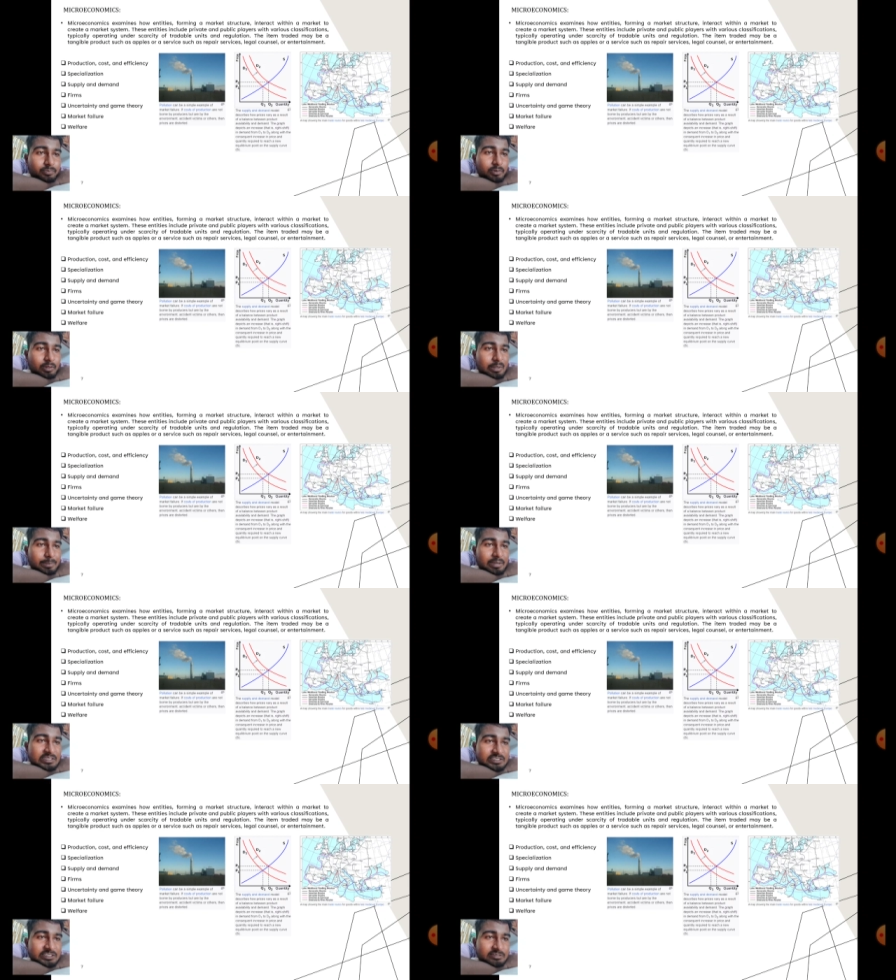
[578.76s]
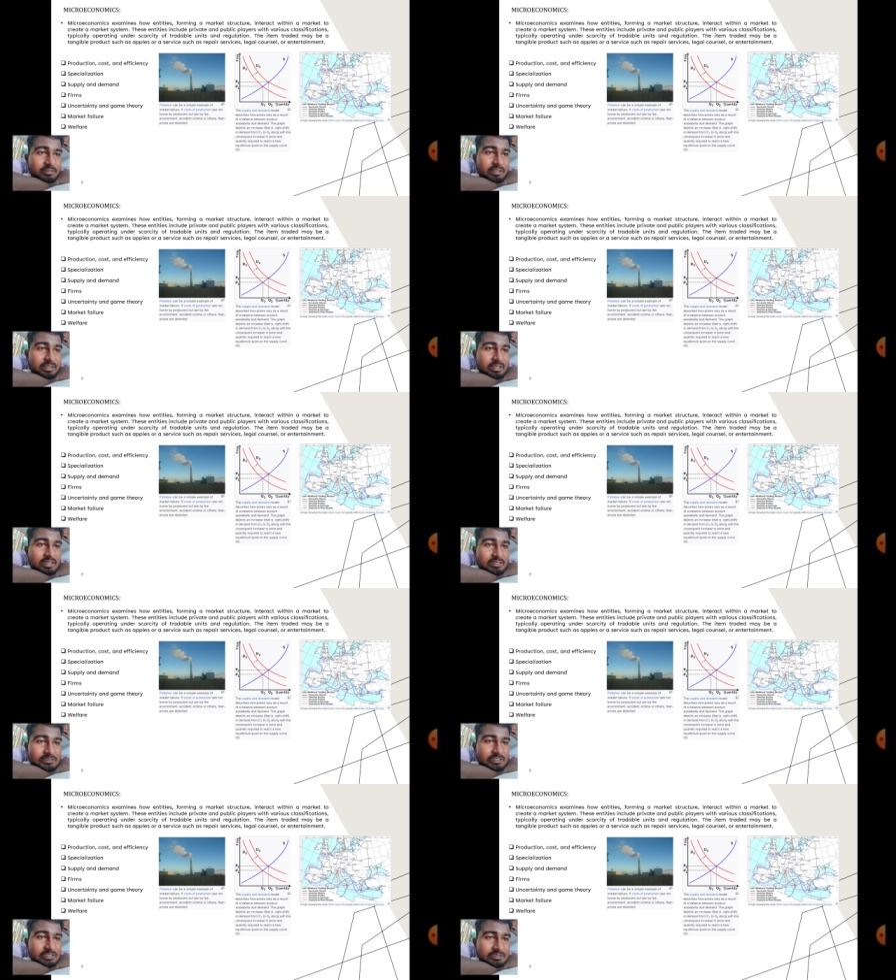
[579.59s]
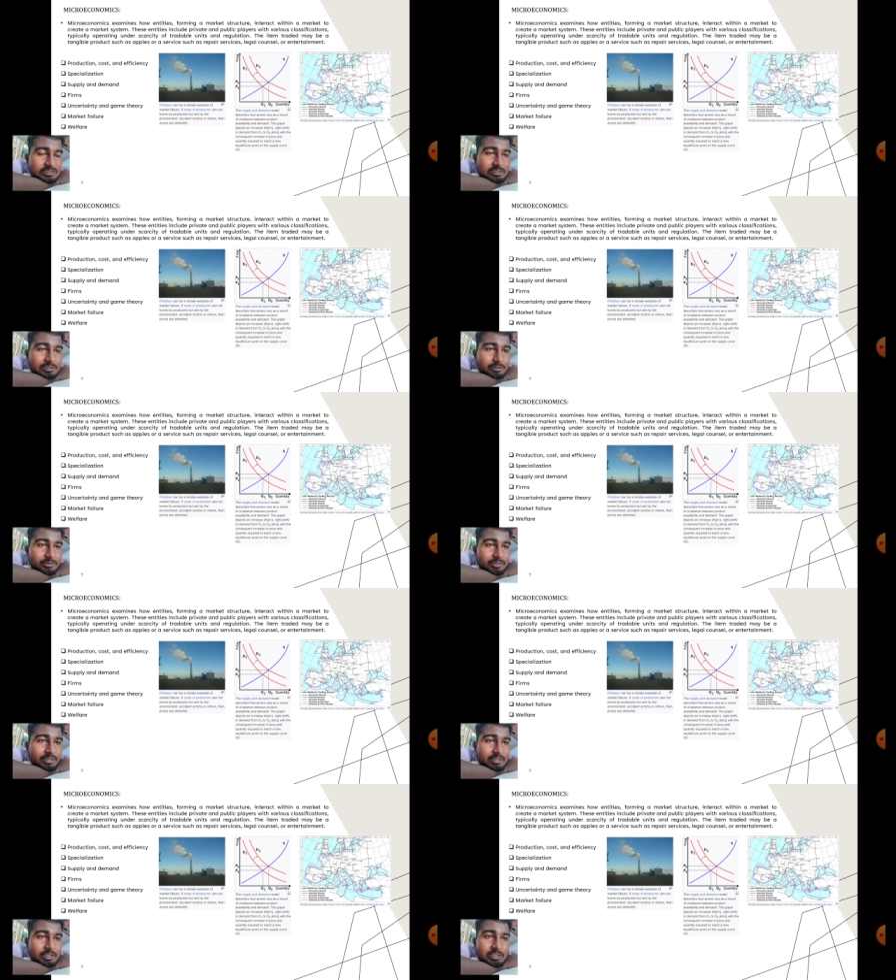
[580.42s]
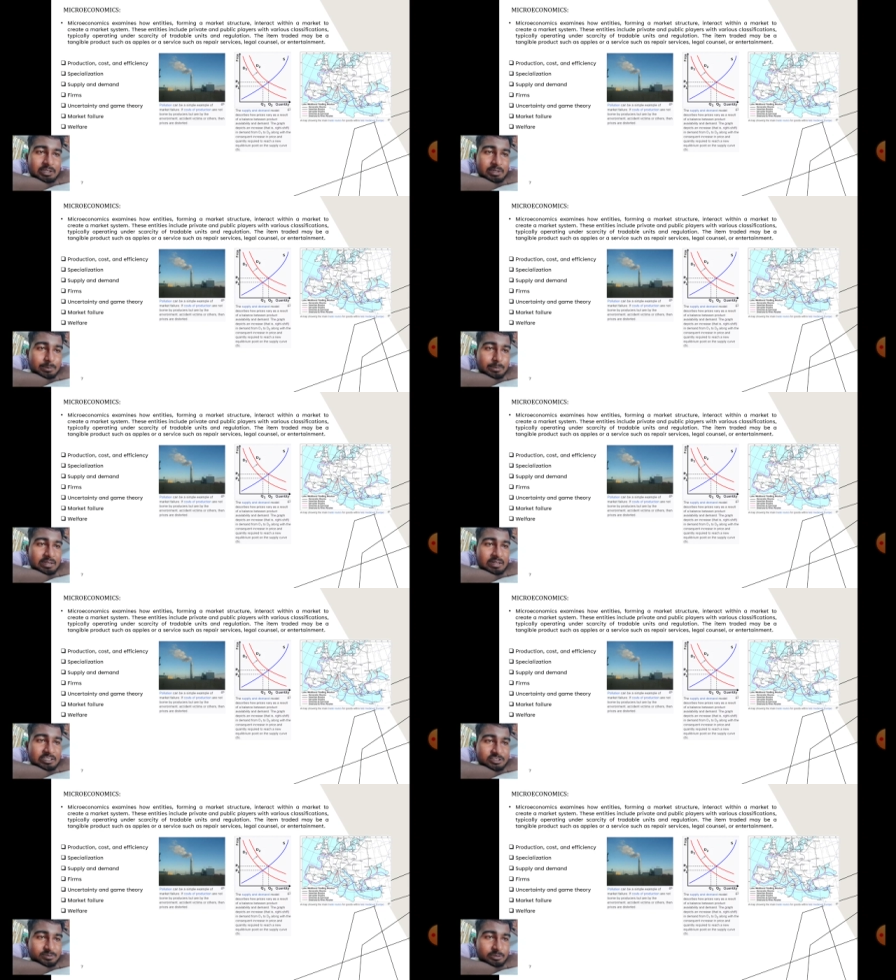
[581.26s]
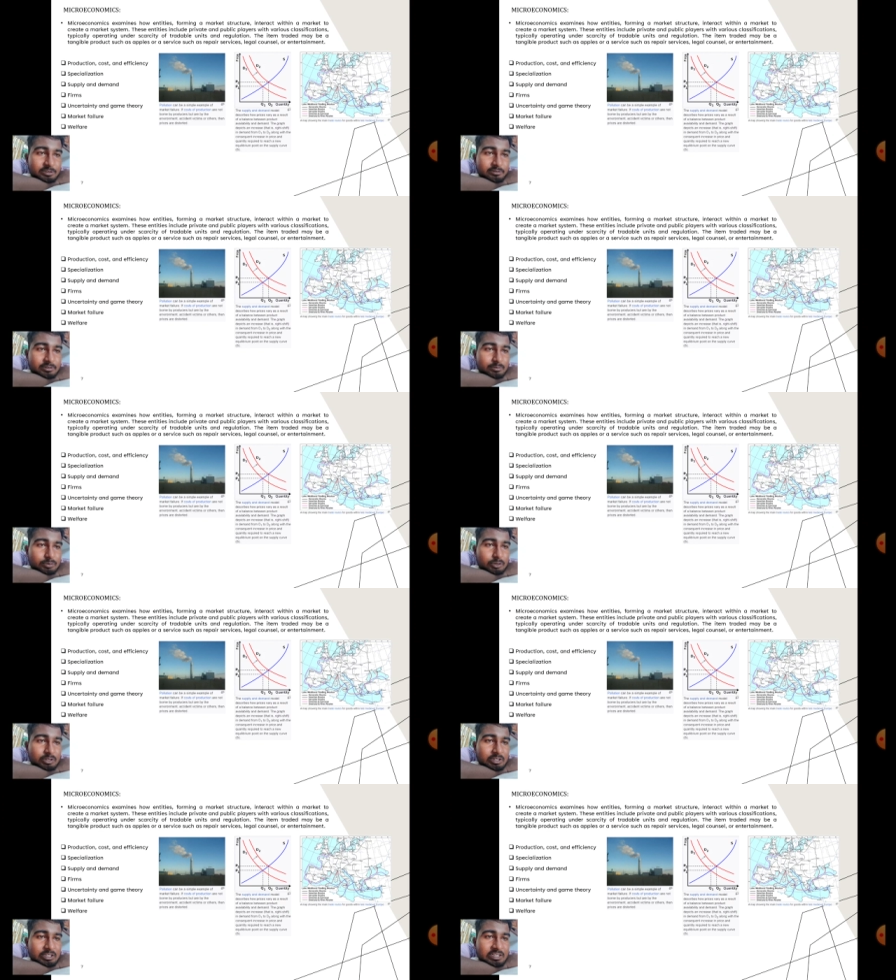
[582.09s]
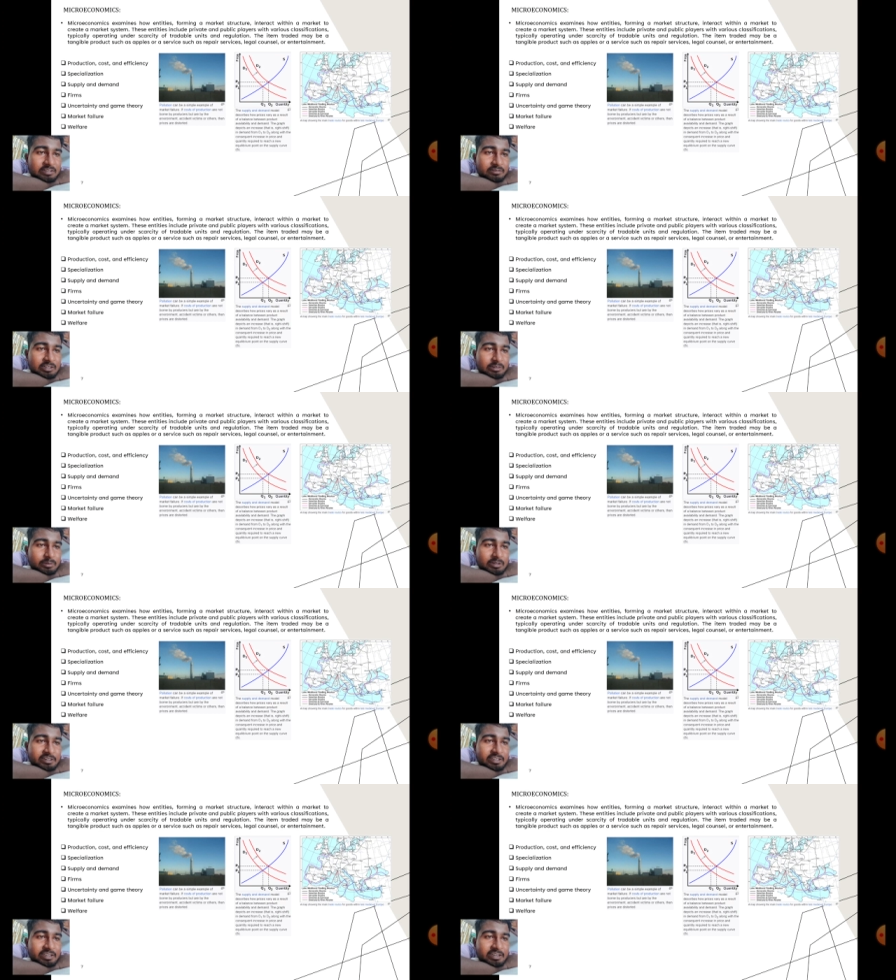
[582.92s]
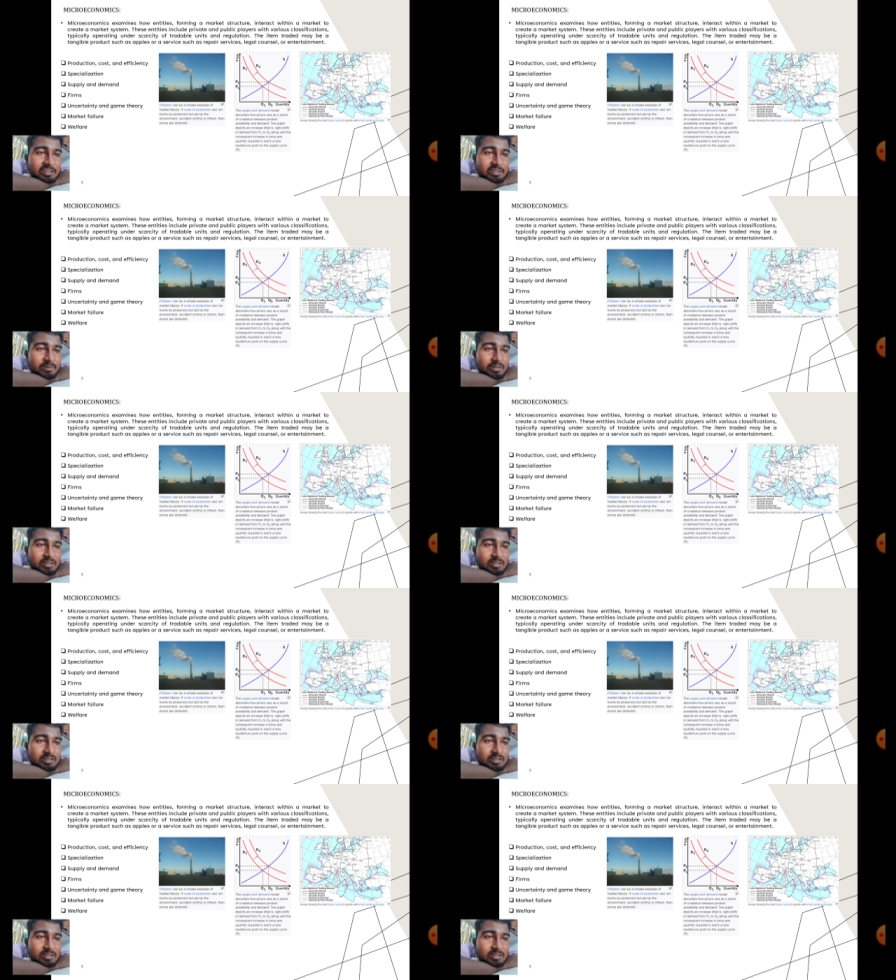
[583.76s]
prices vary as a result of a balance between product availability and demand.